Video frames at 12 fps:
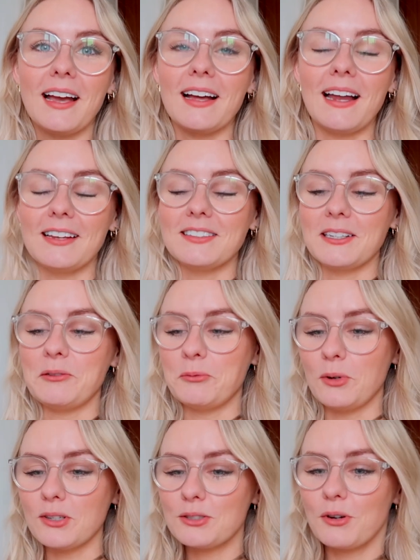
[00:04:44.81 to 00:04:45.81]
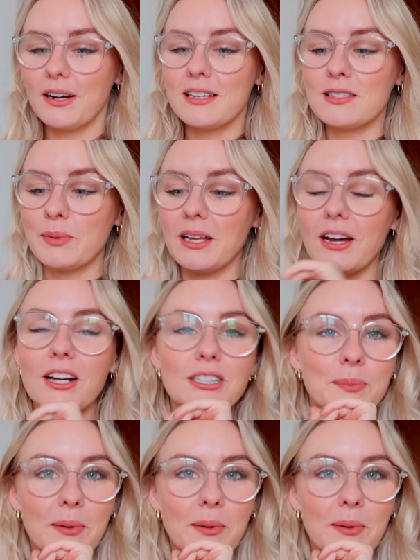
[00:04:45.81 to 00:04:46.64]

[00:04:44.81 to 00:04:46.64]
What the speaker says: and it was quite a splurge,